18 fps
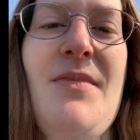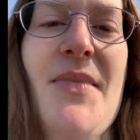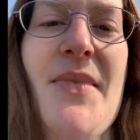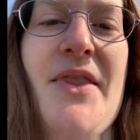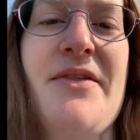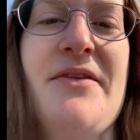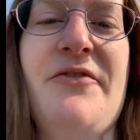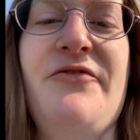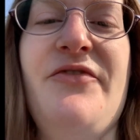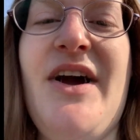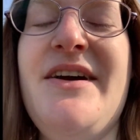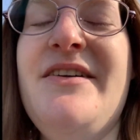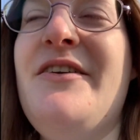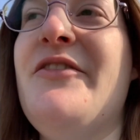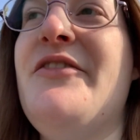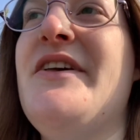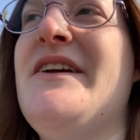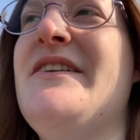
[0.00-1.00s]
the
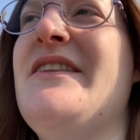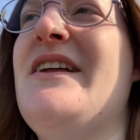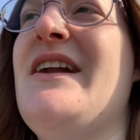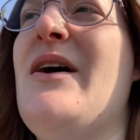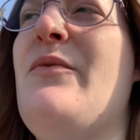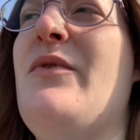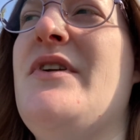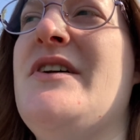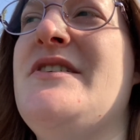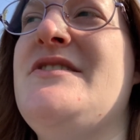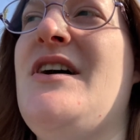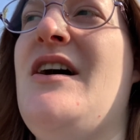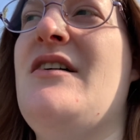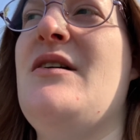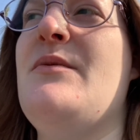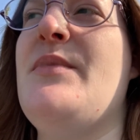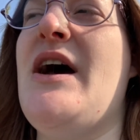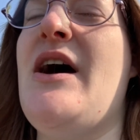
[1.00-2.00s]
final thing that I want to
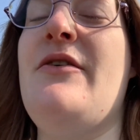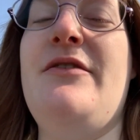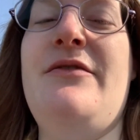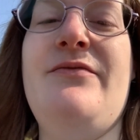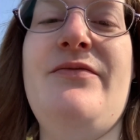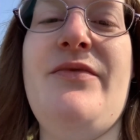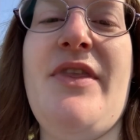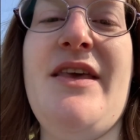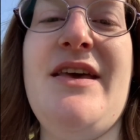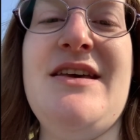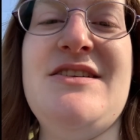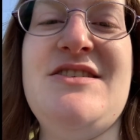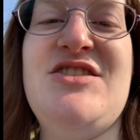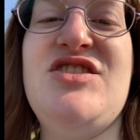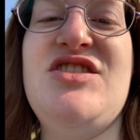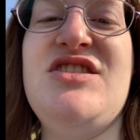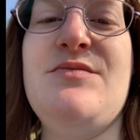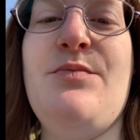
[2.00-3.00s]
talk about is
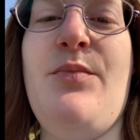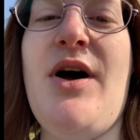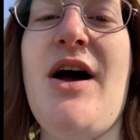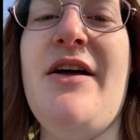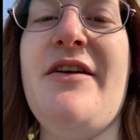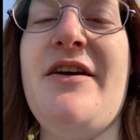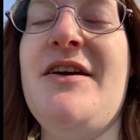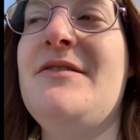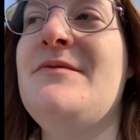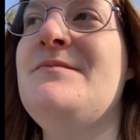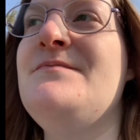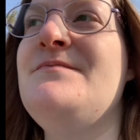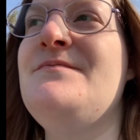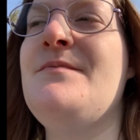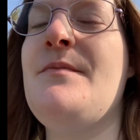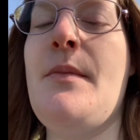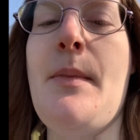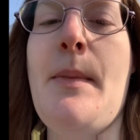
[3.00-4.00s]
spotting.
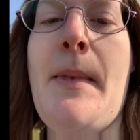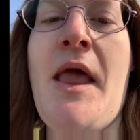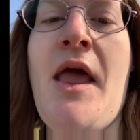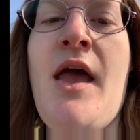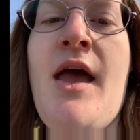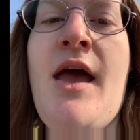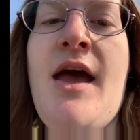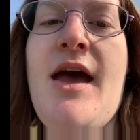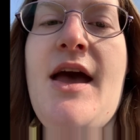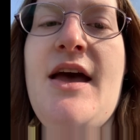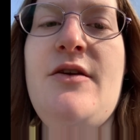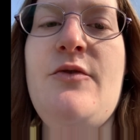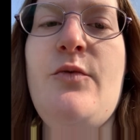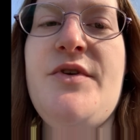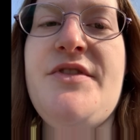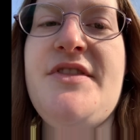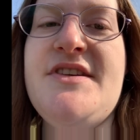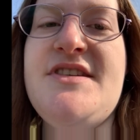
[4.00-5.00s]
And
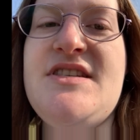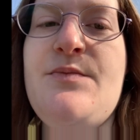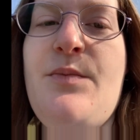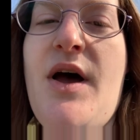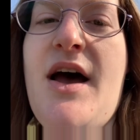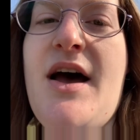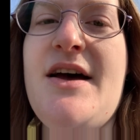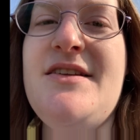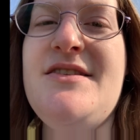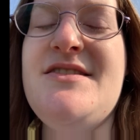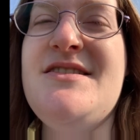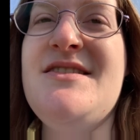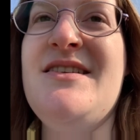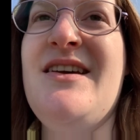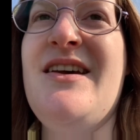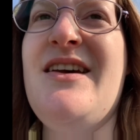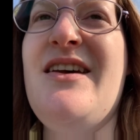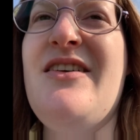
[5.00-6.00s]
with the spots,
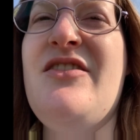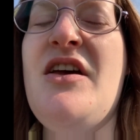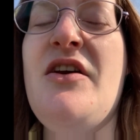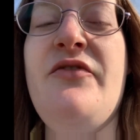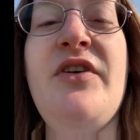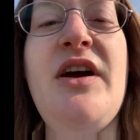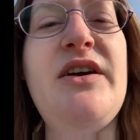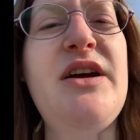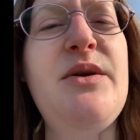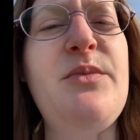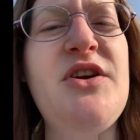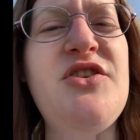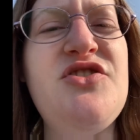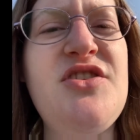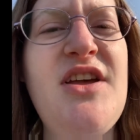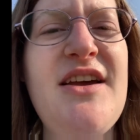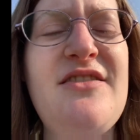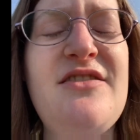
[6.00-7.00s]
they're very
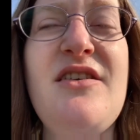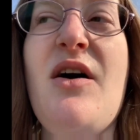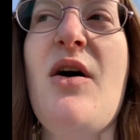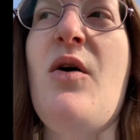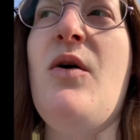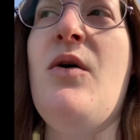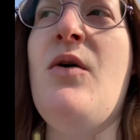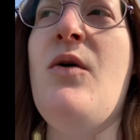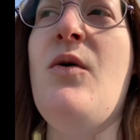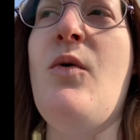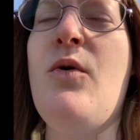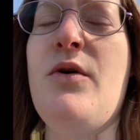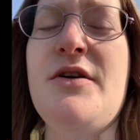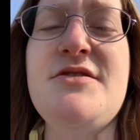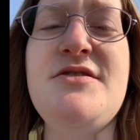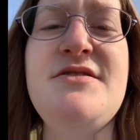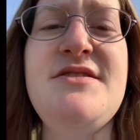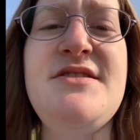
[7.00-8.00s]
much like the
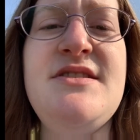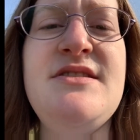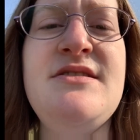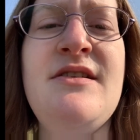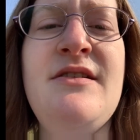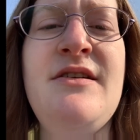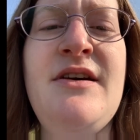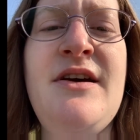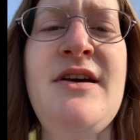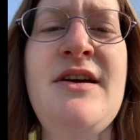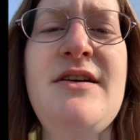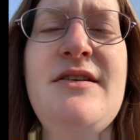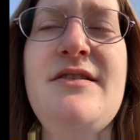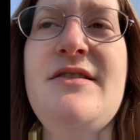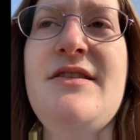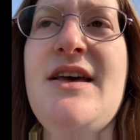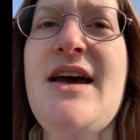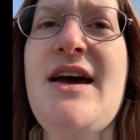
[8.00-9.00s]
horns
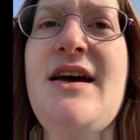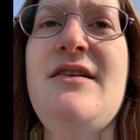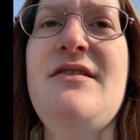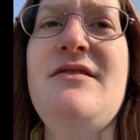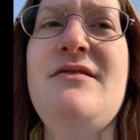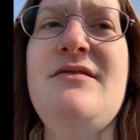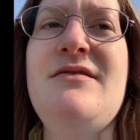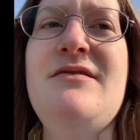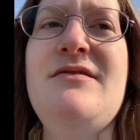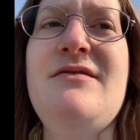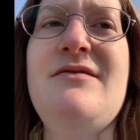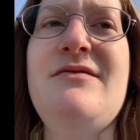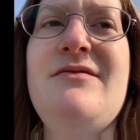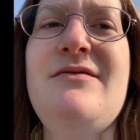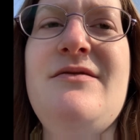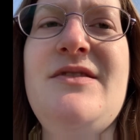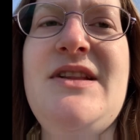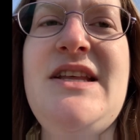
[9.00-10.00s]
that
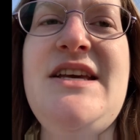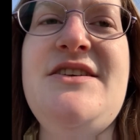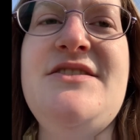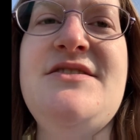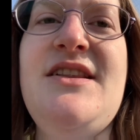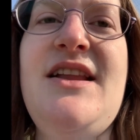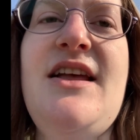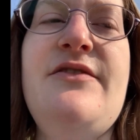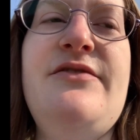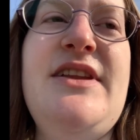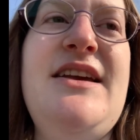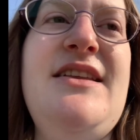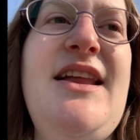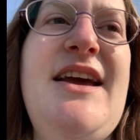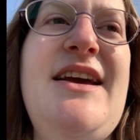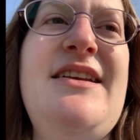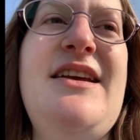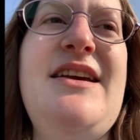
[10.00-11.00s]
these lovely
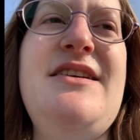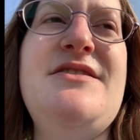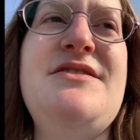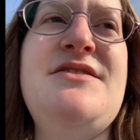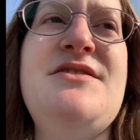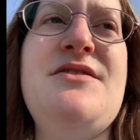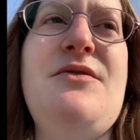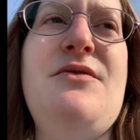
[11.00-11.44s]
ladies